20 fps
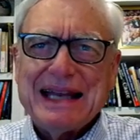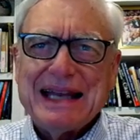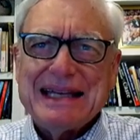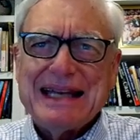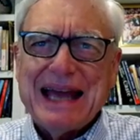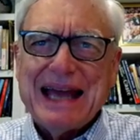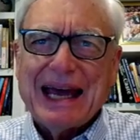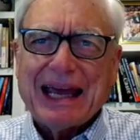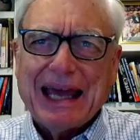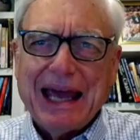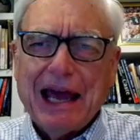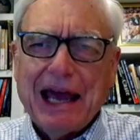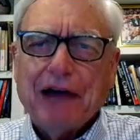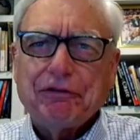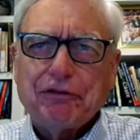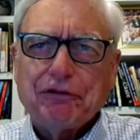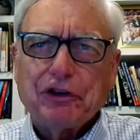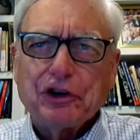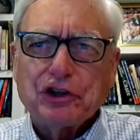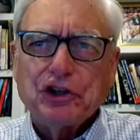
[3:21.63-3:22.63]
deck
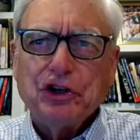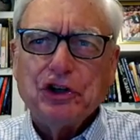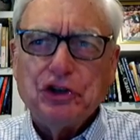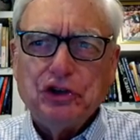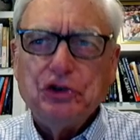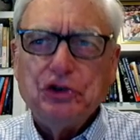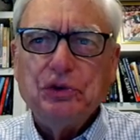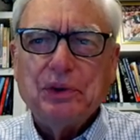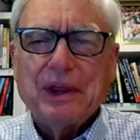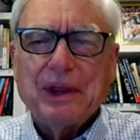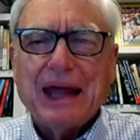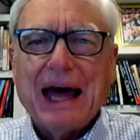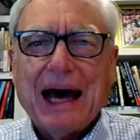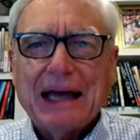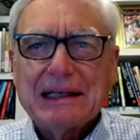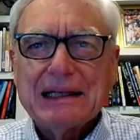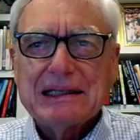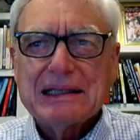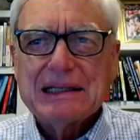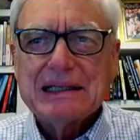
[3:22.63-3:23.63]
effort to do
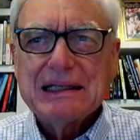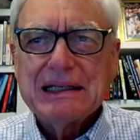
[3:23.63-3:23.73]
that.